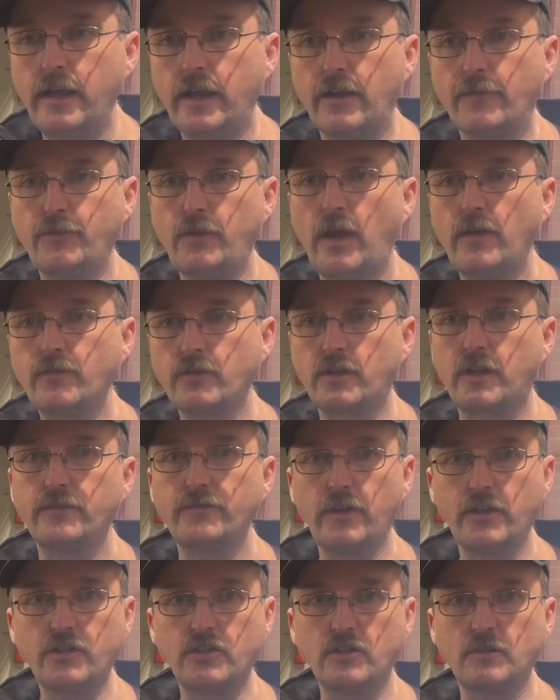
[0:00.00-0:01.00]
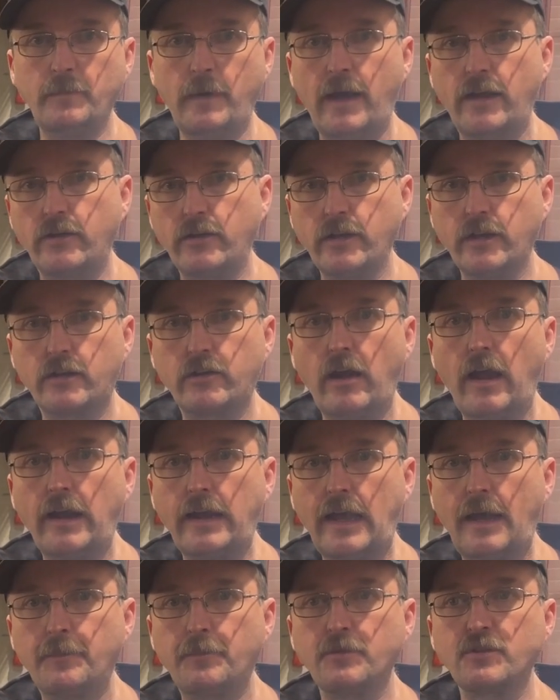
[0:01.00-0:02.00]
If you have a conventional battery, a crack
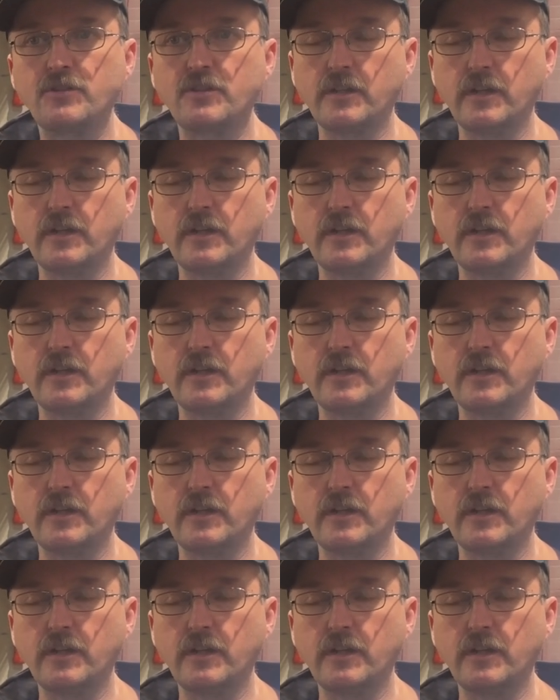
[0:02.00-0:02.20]
happens,